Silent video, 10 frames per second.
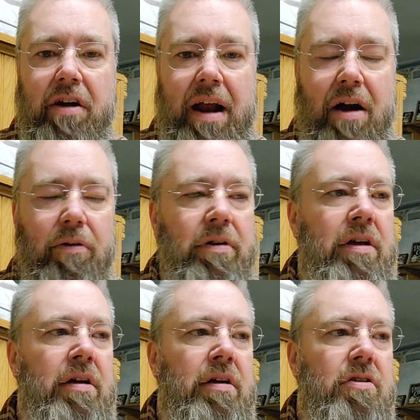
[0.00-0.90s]
it out.
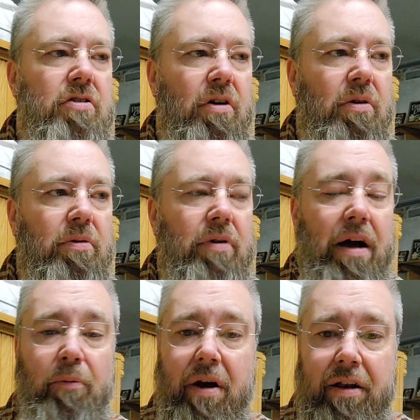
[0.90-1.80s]
So I
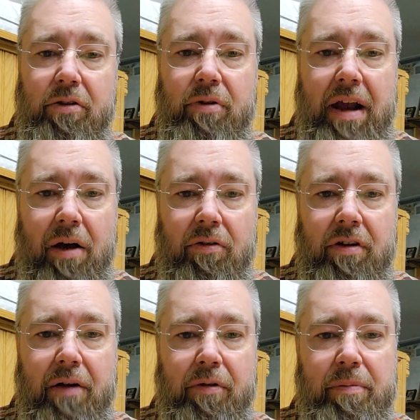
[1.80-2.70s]
wanted to announce
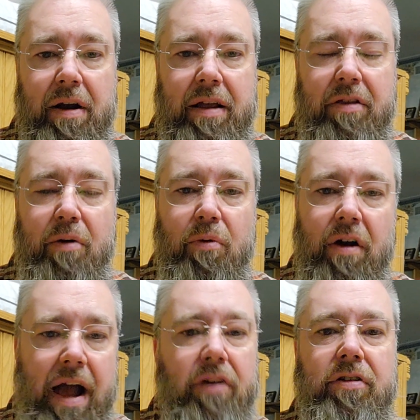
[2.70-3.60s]
to everybody that we're
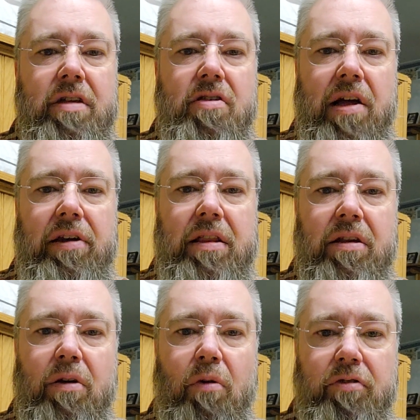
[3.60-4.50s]
actually selling the
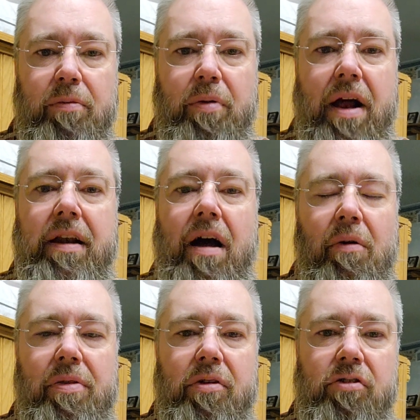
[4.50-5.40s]
loaves of bread now
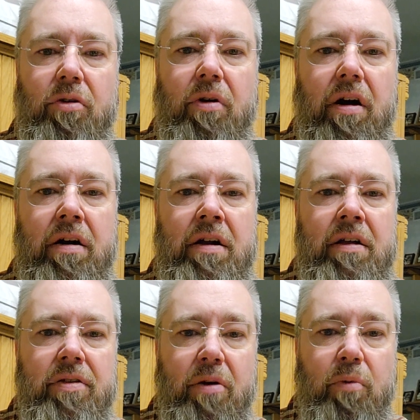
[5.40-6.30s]
in the store
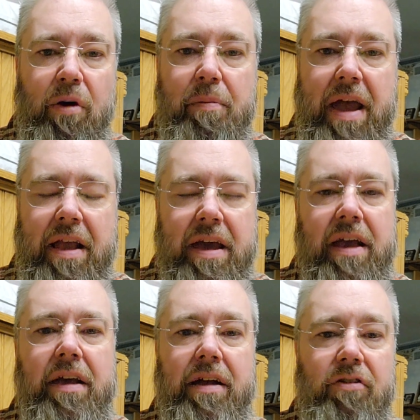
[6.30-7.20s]
that we're
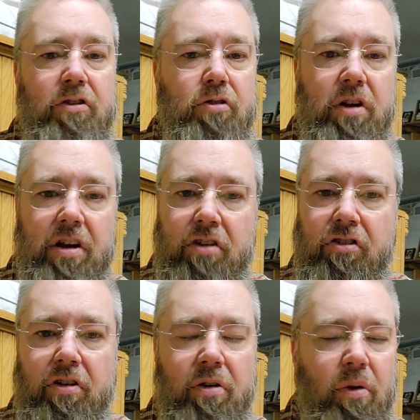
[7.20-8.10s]
making. It's a
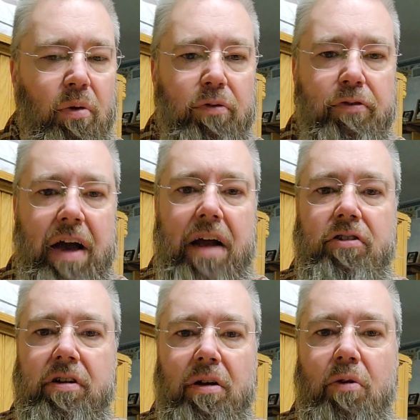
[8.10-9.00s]
traditional
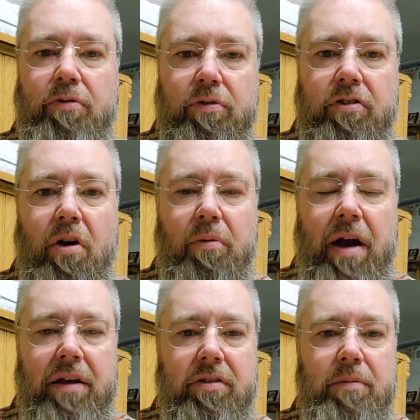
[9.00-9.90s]
old-fashioned loaf of salt
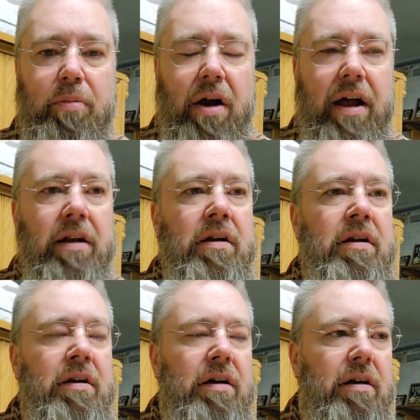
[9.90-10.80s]
rising bread.
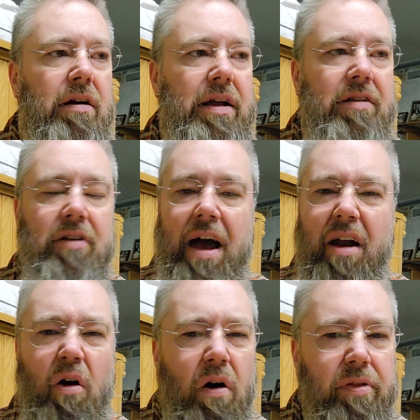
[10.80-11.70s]
It's got
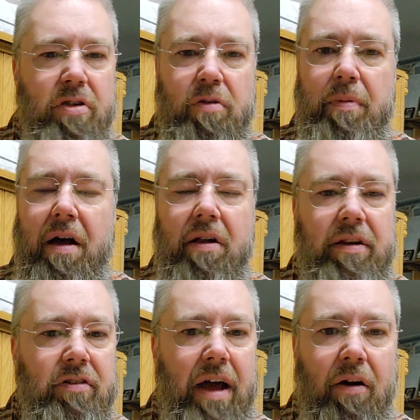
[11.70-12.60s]
all the smell,
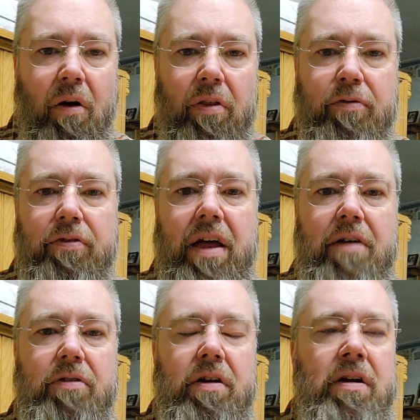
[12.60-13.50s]
it's got all the
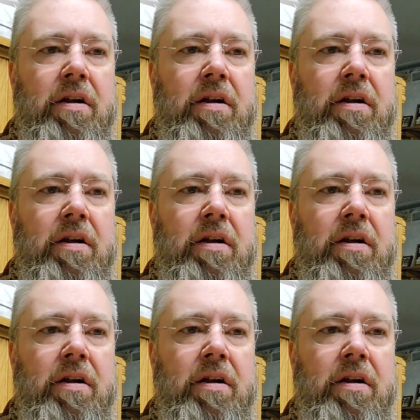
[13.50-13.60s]
flavor.